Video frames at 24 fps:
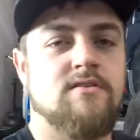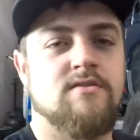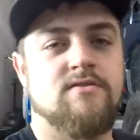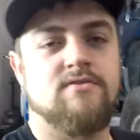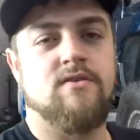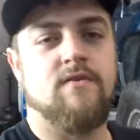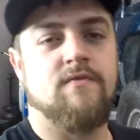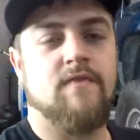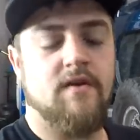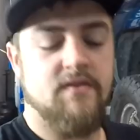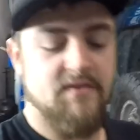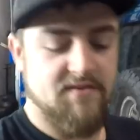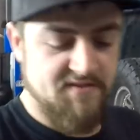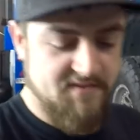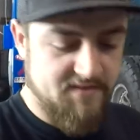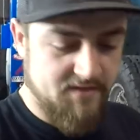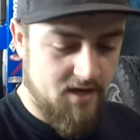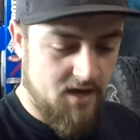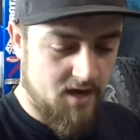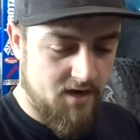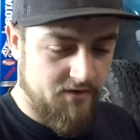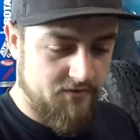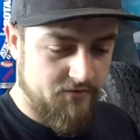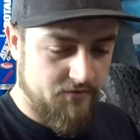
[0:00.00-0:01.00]
So I've got the
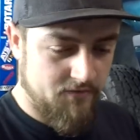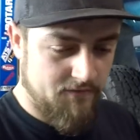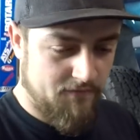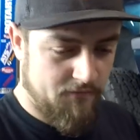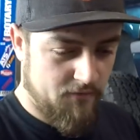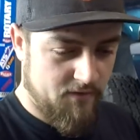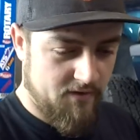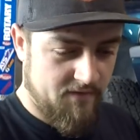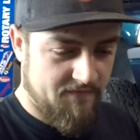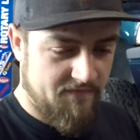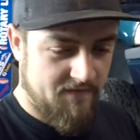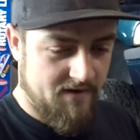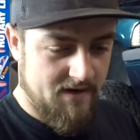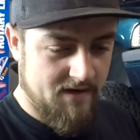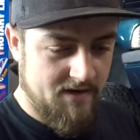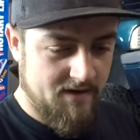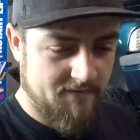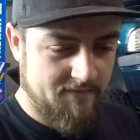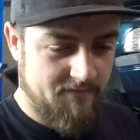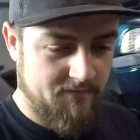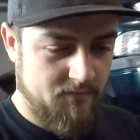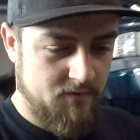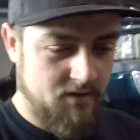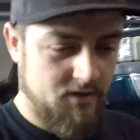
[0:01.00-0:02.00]
stock
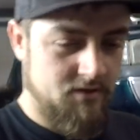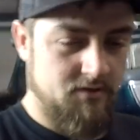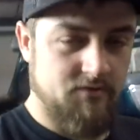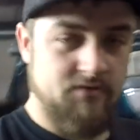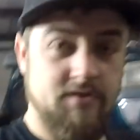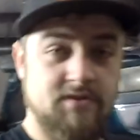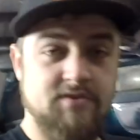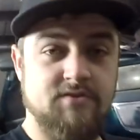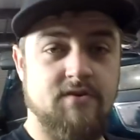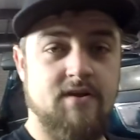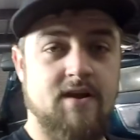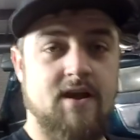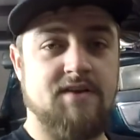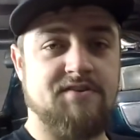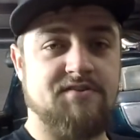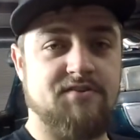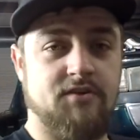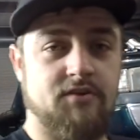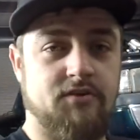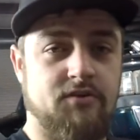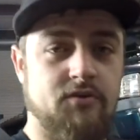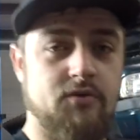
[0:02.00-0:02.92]
245. Well, these are actually